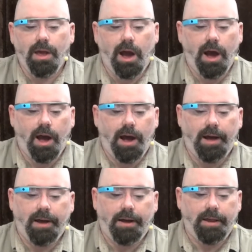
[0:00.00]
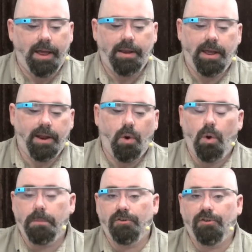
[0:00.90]
And a
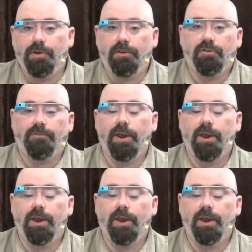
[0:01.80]
whole bunch of other stuff.